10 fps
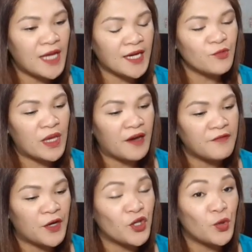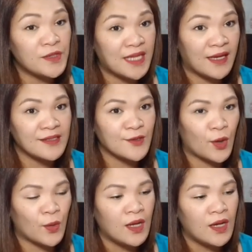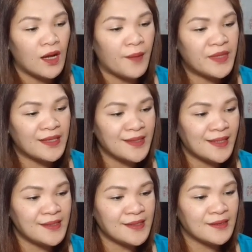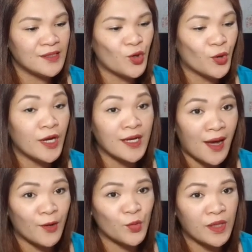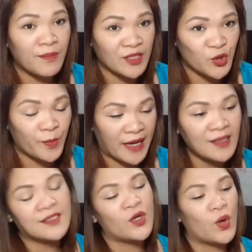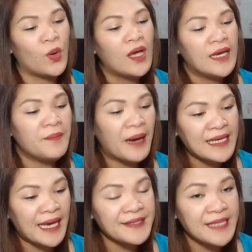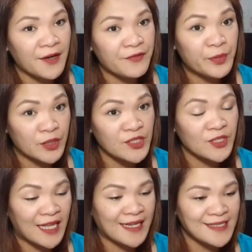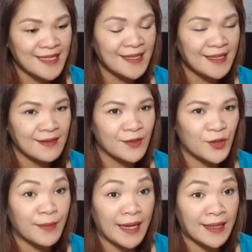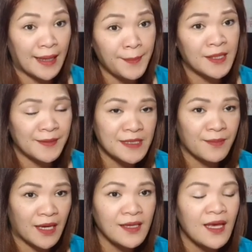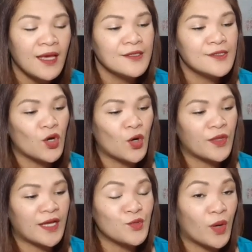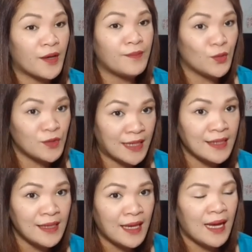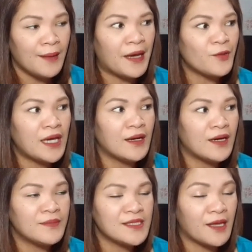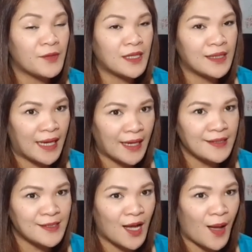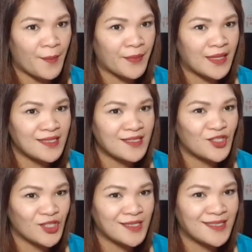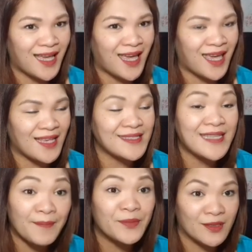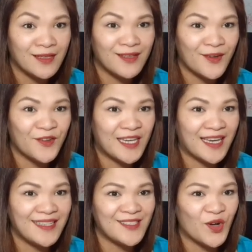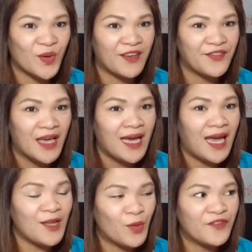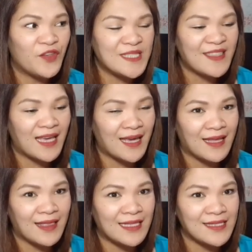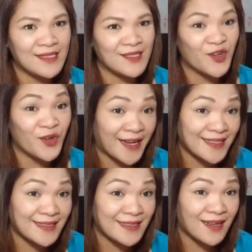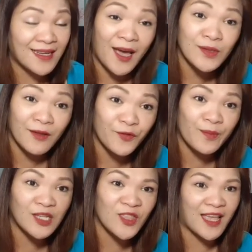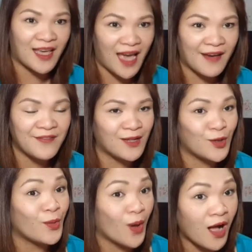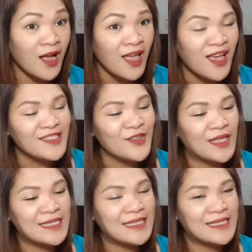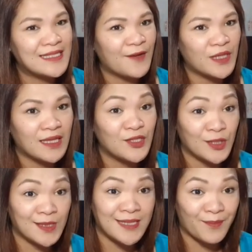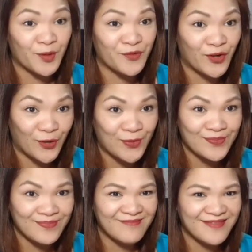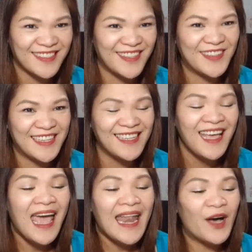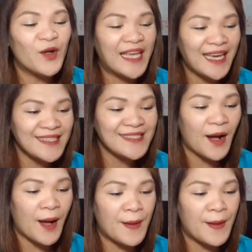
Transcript: to that, we have here using. So this is your account with Metrobank. So in my case, I have personalized it under my name, Cimb. So that's what I'm using. By the way, disclaimer lang guys, this is just a sample. Okay, so if any one of you is thinking that this is the correct account information that I have, then you're wrong. So this is definitely just a sample for you. Okay, now next,